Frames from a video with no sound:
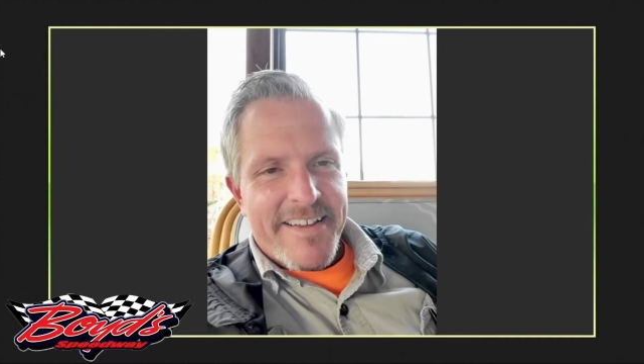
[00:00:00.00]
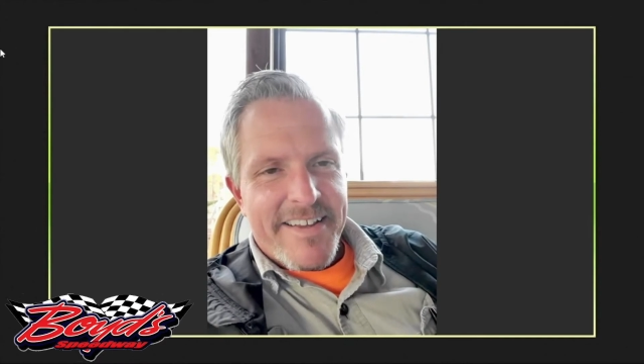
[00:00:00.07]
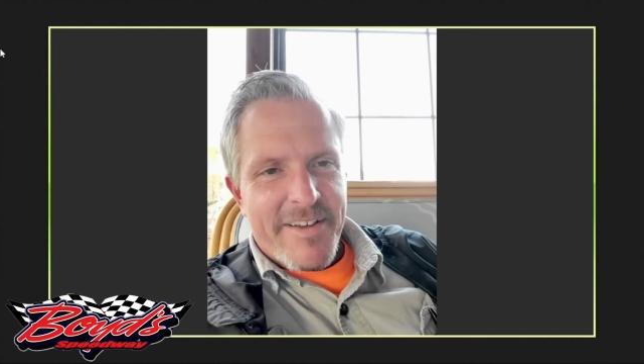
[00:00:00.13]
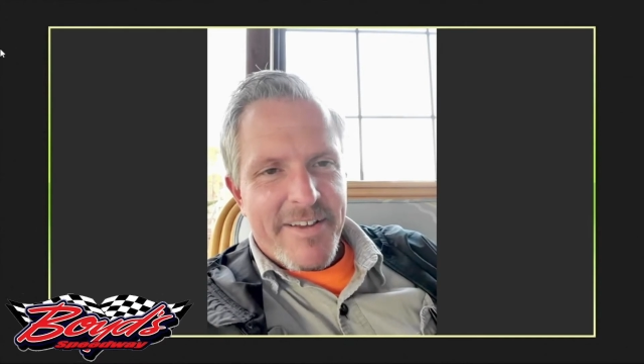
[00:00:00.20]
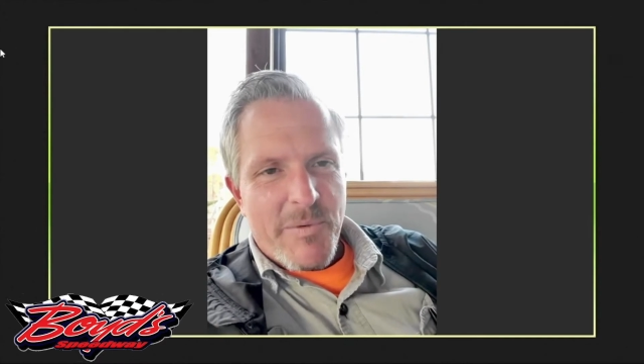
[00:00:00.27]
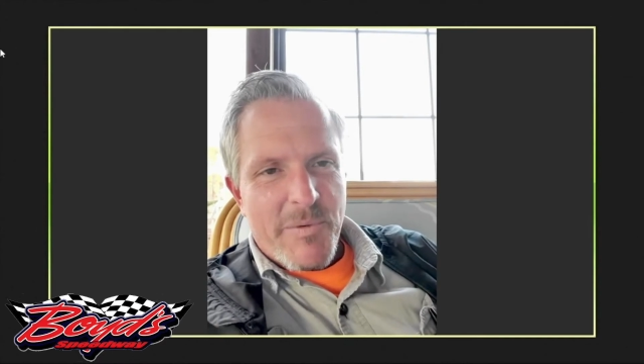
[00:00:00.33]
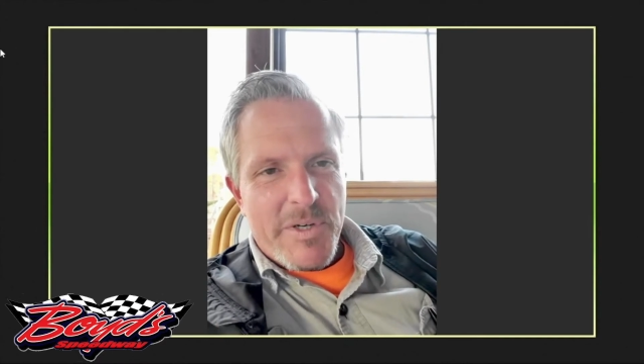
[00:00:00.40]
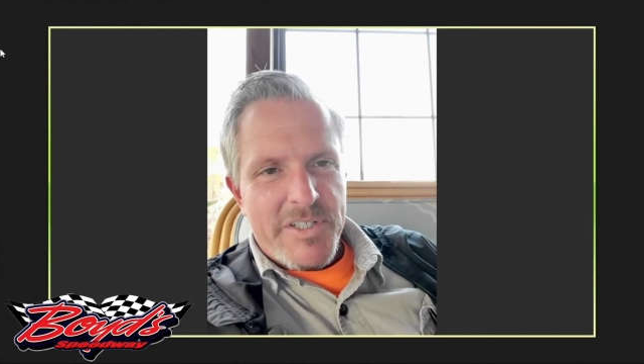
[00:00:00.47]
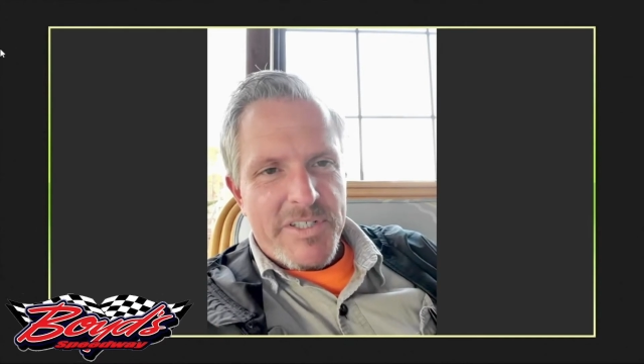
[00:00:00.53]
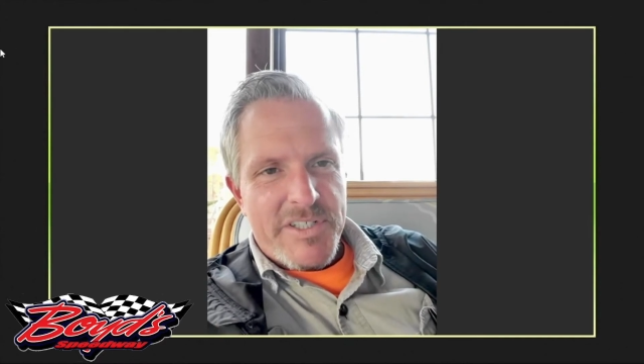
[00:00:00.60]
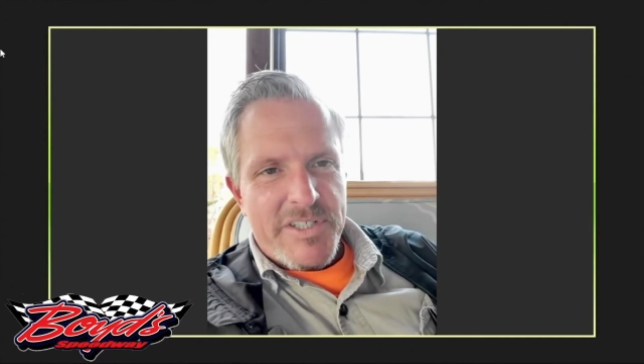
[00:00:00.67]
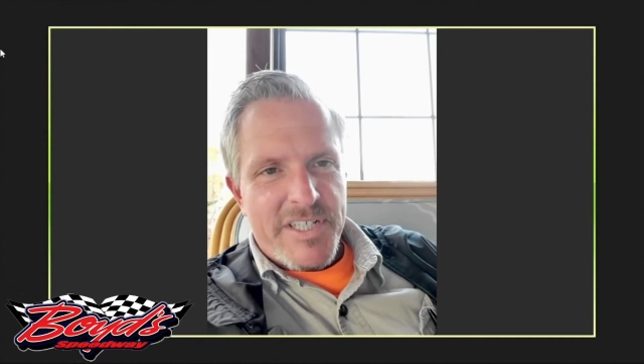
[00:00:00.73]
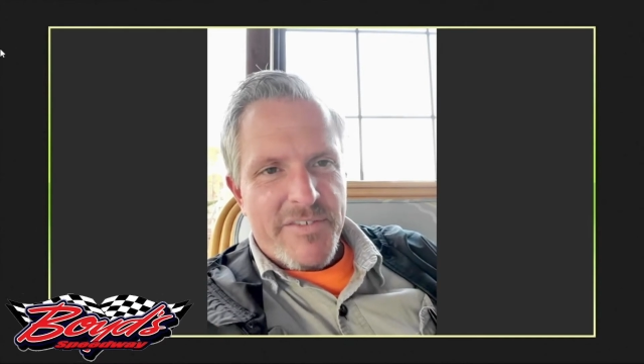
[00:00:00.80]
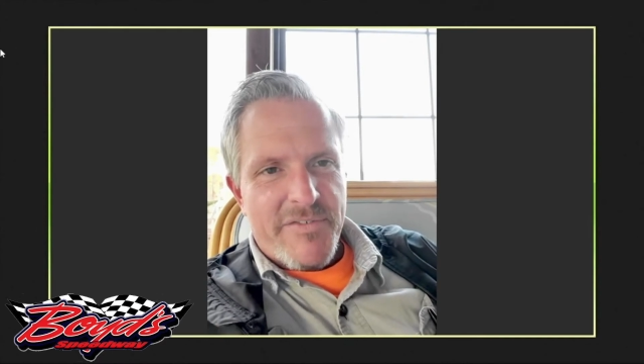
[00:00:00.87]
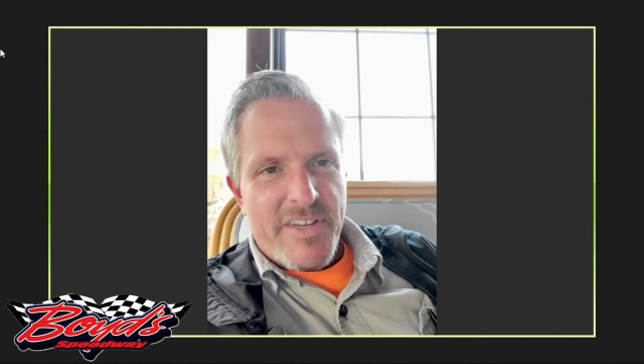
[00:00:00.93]
it wouldn't
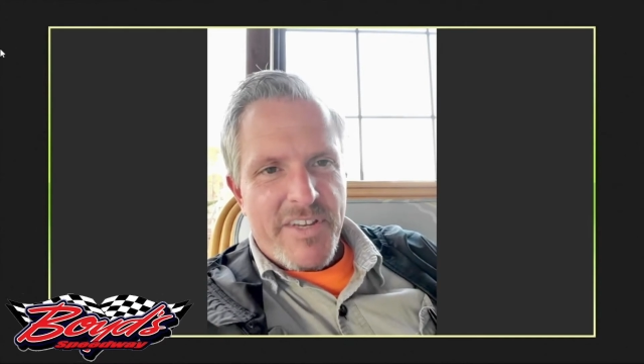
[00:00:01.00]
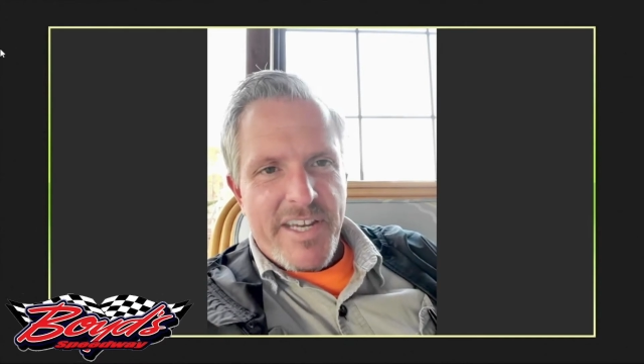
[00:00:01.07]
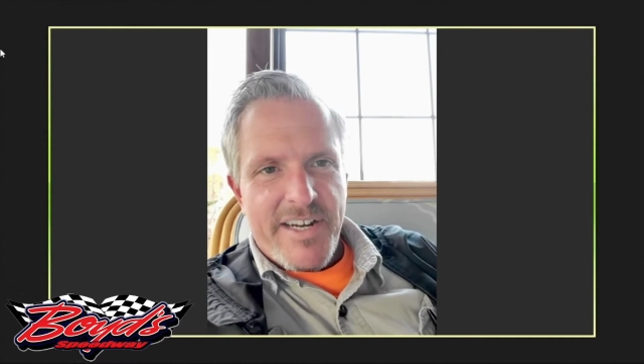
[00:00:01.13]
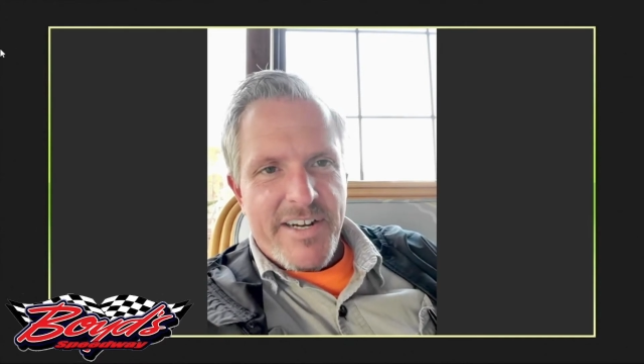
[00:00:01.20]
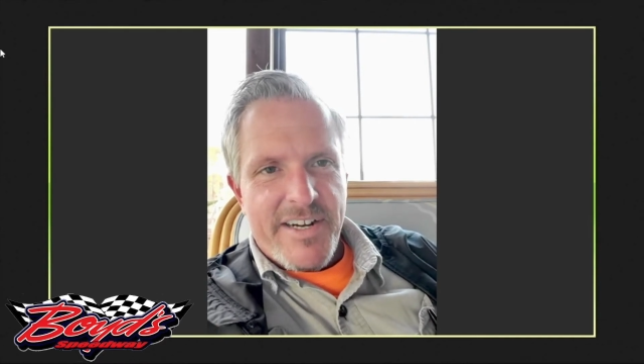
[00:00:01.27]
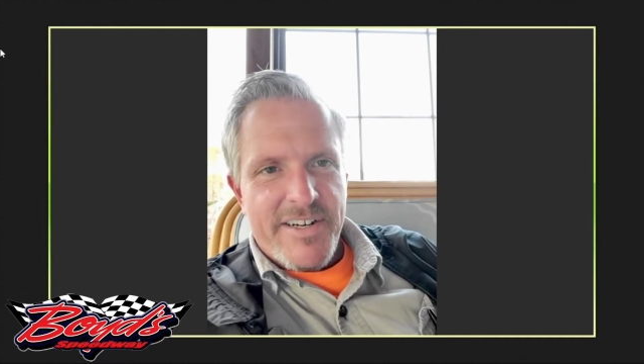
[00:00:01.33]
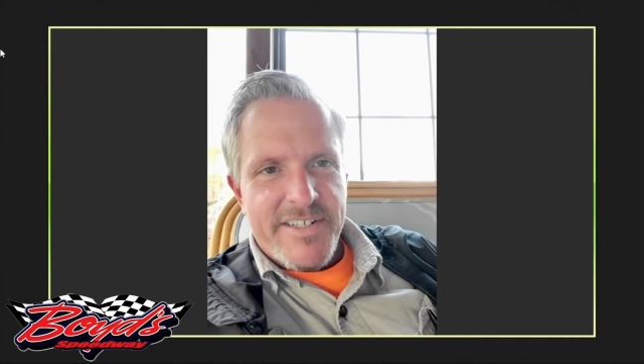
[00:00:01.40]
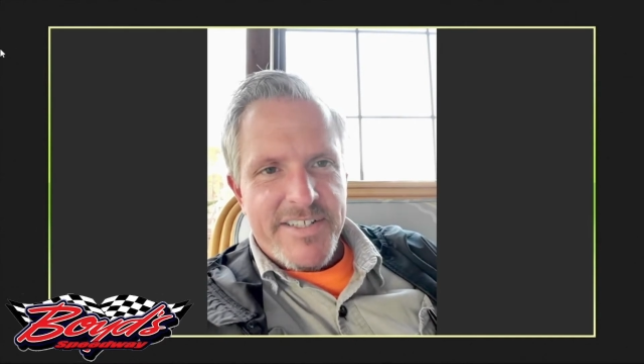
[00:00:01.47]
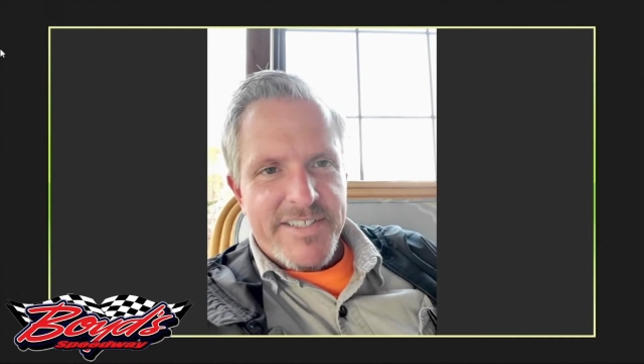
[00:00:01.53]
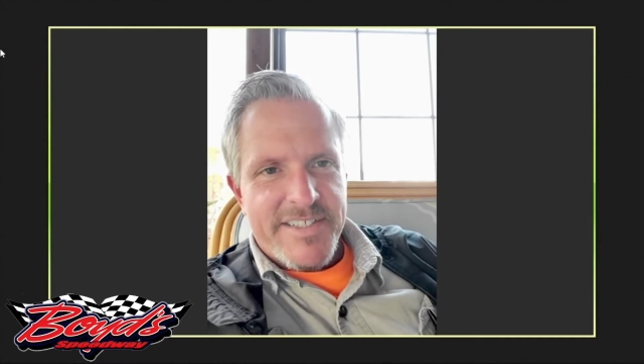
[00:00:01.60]
shift gears,